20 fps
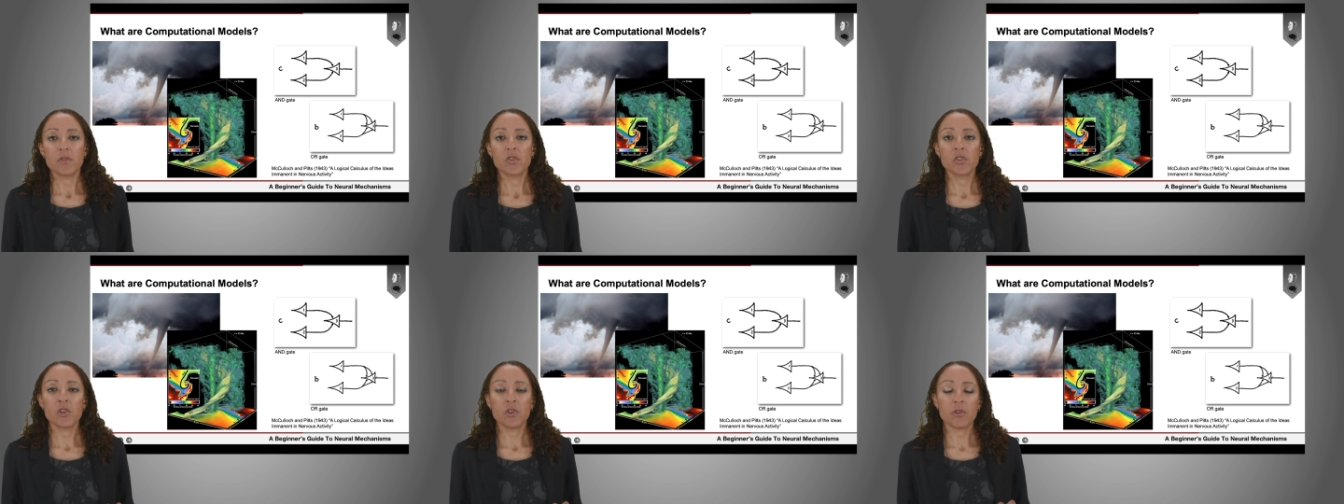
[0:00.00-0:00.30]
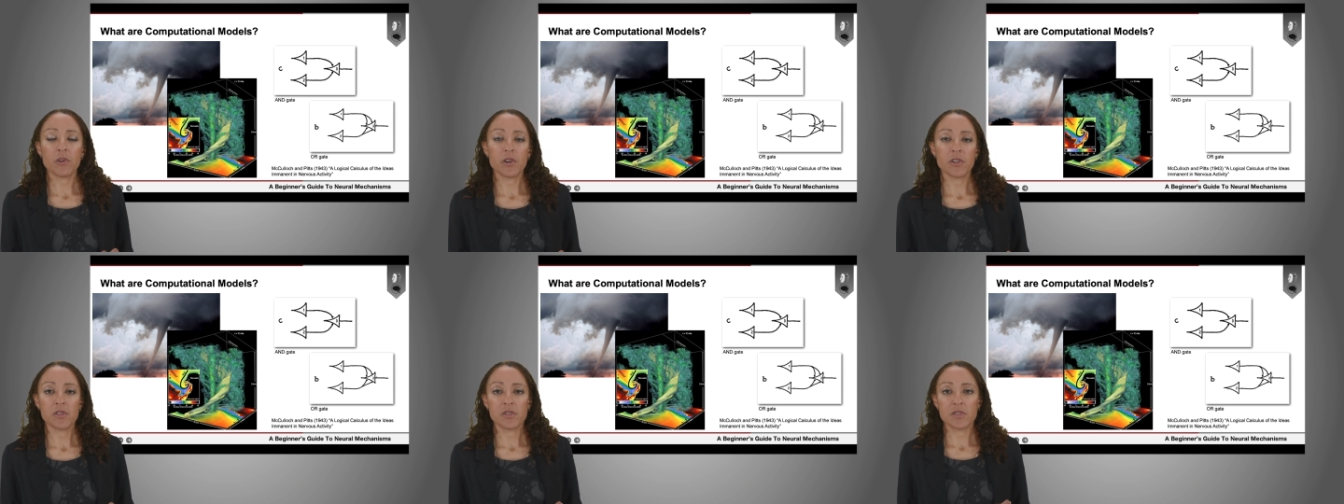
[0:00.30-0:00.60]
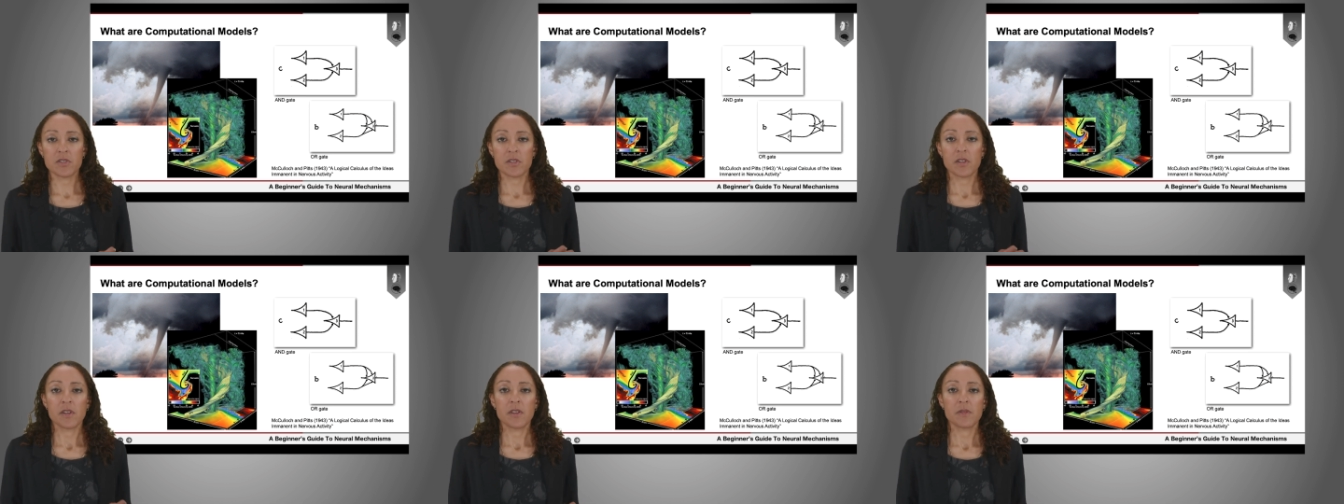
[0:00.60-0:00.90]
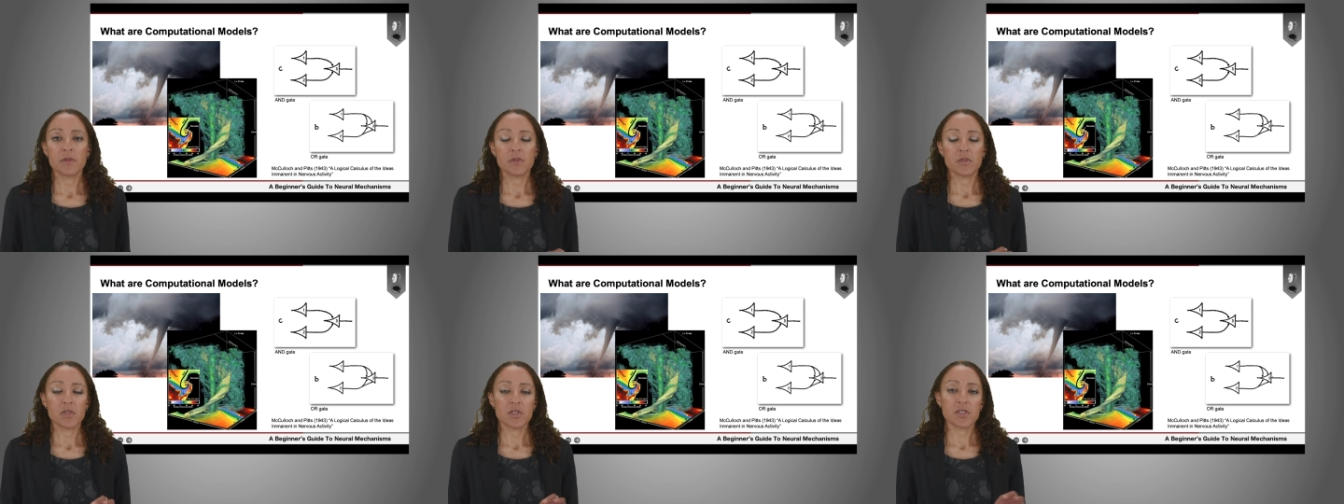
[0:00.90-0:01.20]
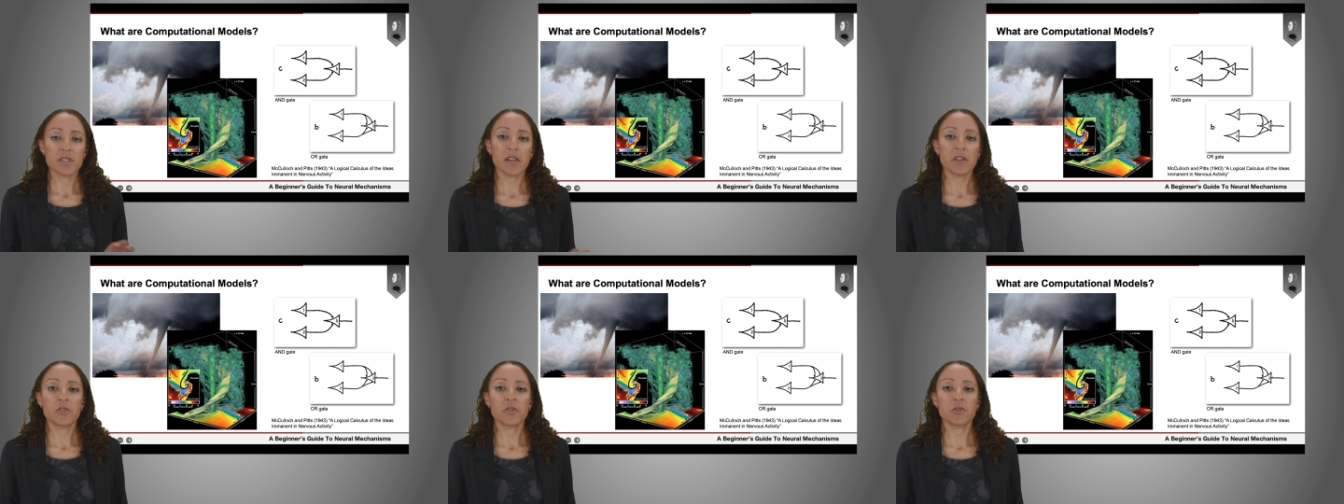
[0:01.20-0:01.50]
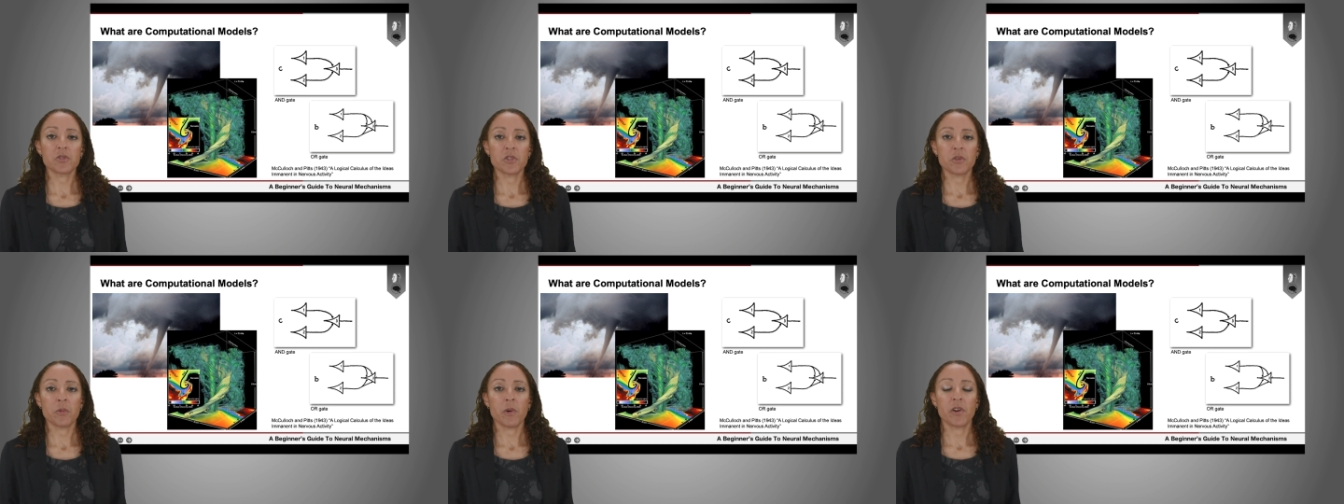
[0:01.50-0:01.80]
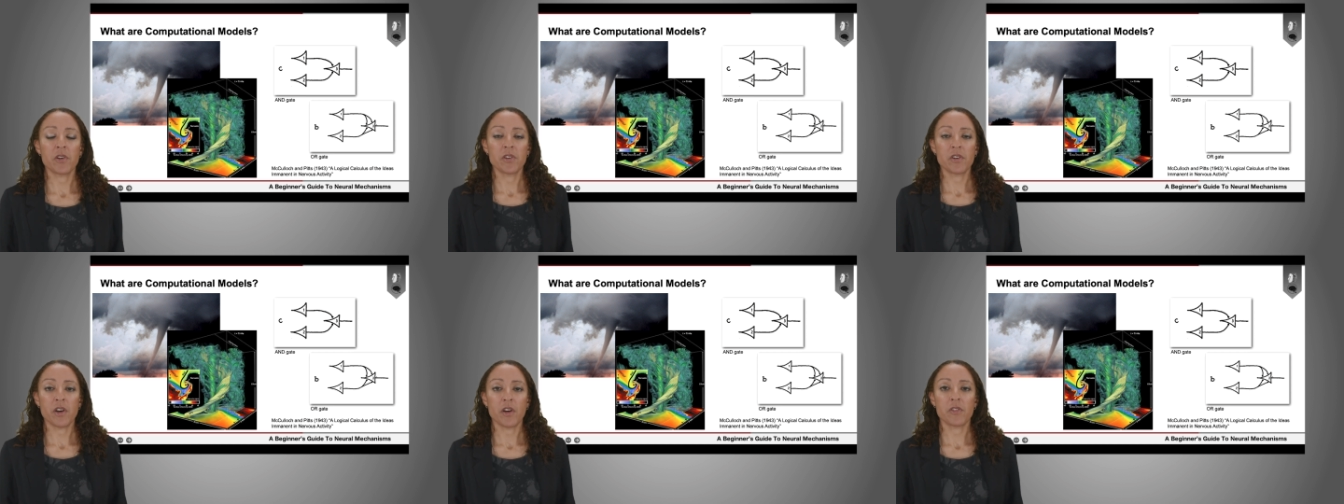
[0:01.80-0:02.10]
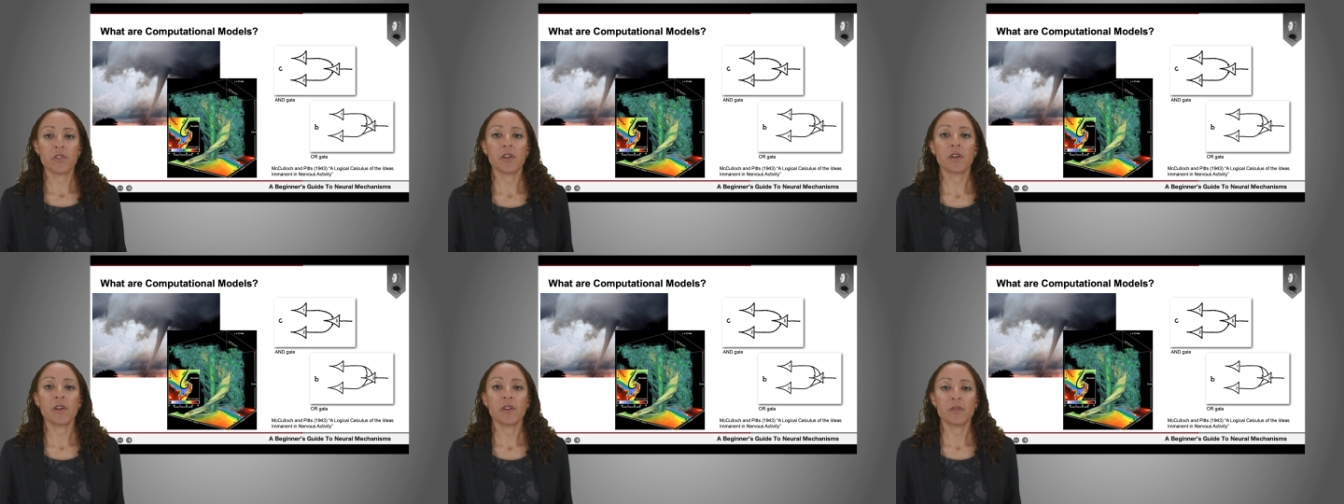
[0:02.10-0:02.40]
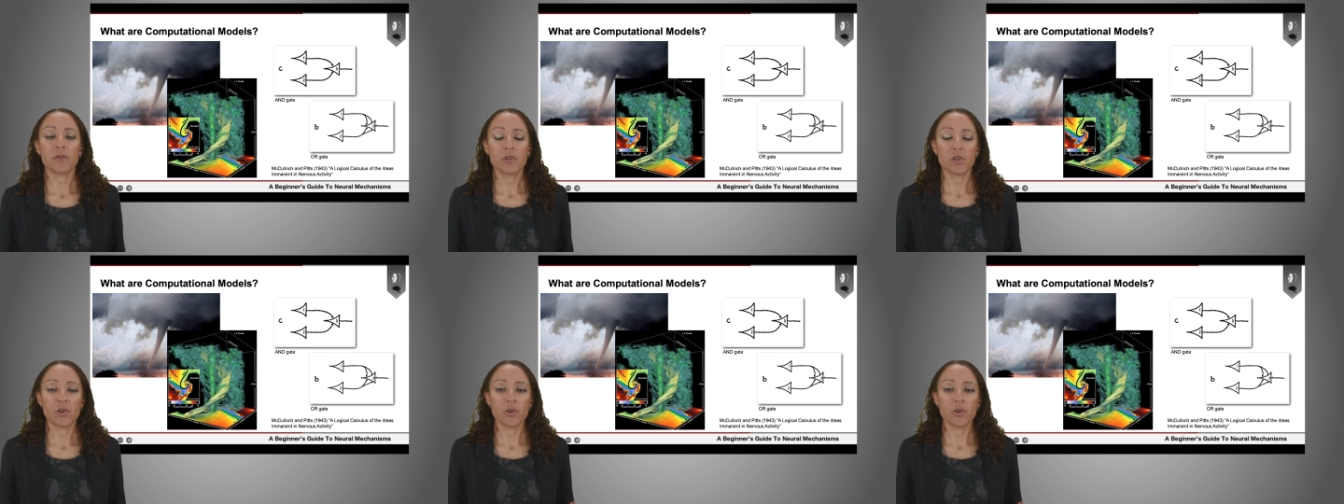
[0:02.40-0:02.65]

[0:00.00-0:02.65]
neurons signal to one another,